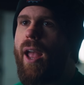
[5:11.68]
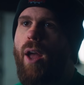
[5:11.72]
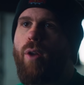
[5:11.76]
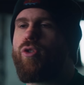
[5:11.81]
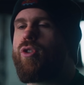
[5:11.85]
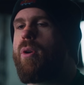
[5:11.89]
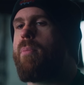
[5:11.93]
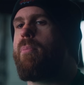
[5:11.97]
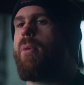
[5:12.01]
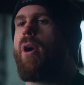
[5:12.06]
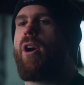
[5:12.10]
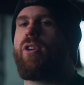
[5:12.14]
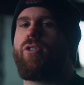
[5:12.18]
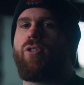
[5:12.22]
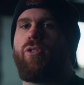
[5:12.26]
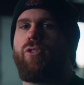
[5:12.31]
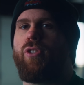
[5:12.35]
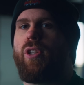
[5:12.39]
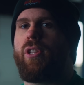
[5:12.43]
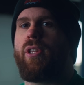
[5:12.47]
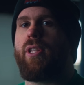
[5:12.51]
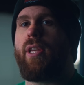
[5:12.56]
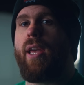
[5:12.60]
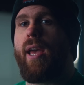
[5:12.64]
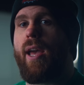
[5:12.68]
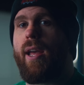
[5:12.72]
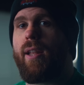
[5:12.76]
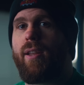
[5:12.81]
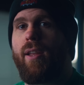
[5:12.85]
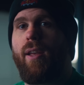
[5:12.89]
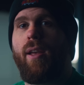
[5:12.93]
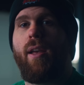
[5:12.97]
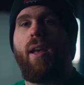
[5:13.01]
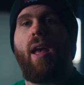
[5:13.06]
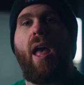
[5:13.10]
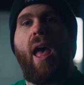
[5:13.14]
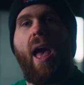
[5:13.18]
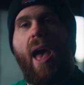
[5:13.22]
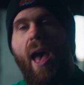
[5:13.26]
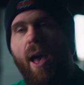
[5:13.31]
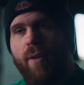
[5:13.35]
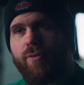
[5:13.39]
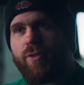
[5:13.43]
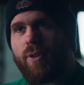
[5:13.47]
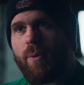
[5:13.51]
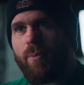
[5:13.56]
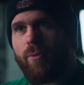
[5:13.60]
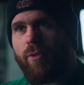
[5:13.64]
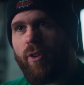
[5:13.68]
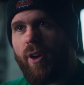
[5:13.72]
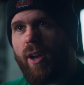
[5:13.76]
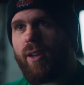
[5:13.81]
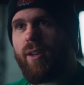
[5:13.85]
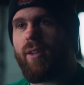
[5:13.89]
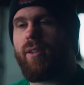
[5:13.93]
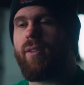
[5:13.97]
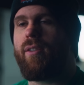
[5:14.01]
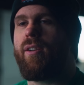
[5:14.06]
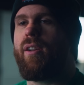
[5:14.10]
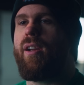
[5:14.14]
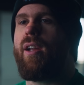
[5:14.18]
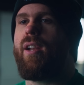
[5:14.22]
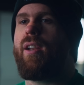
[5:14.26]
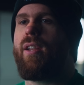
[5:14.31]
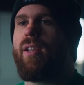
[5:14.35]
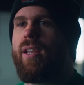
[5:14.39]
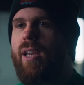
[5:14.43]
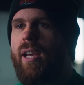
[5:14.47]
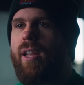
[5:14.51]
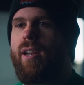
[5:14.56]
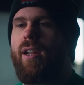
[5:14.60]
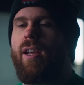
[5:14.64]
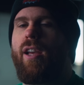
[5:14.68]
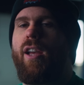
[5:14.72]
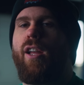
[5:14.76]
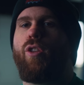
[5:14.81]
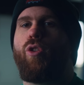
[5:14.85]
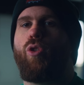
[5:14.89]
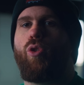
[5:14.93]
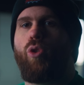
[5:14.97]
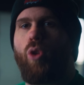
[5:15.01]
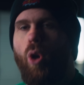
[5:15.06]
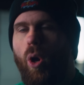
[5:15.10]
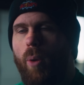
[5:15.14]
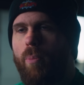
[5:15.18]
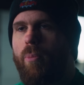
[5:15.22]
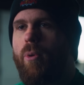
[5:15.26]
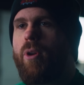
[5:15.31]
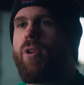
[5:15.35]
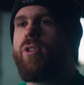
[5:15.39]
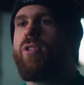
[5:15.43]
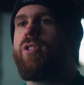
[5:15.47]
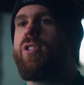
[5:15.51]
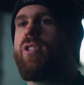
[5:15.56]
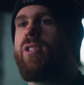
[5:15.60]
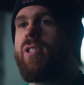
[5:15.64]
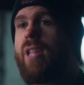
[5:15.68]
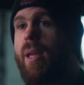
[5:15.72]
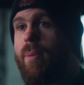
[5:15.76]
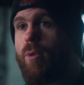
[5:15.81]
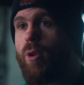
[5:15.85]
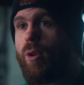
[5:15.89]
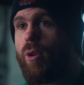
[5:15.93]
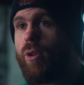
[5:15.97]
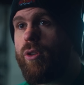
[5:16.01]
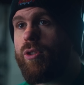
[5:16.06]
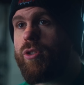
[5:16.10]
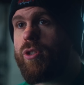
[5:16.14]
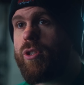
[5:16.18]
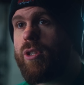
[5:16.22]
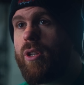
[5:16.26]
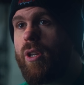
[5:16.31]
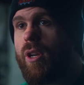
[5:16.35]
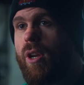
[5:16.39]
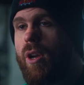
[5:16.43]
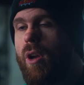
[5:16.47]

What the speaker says: out some partials at the end, have some fun, and get a top stimulus.